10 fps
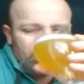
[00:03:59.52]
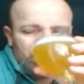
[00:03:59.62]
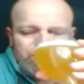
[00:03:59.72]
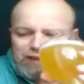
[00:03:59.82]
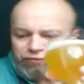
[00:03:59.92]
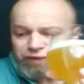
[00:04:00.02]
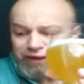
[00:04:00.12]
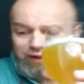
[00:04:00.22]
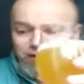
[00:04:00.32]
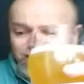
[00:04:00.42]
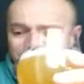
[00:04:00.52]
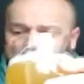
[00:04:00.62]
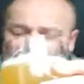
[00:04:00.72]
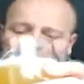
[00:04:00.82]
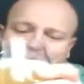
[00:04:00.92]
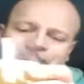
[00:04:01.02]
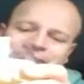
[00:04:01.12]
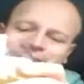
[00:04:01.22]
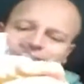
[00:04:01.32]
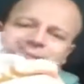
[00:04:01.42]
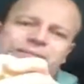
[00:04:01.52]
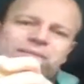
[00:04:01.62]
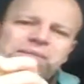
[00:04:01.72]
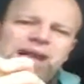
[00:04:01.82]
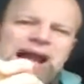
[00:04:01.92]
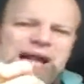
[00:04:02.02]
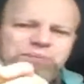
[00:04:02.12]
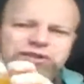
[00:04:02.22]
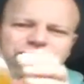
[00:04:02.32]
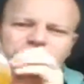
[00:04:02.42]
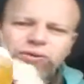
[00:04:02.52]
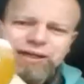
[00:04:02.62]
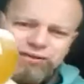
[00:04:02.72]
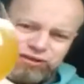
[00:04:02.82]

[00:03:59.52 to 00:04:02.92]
Smells really nice. Absolutely.